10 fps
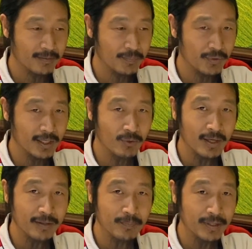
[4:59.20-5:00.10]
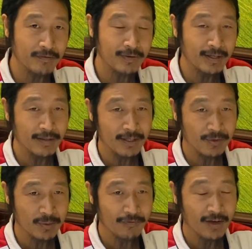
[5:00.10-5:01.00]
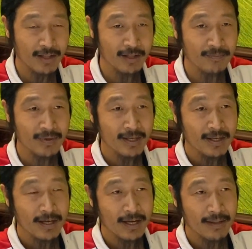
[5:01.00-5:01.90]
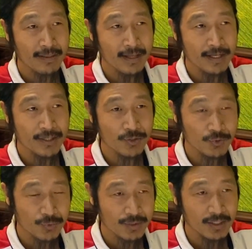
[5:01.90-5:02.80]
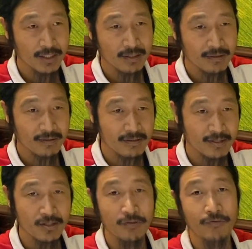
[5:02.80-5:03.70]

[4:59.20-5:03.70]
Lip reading: put around beef, and then you deep fry them, and then you stir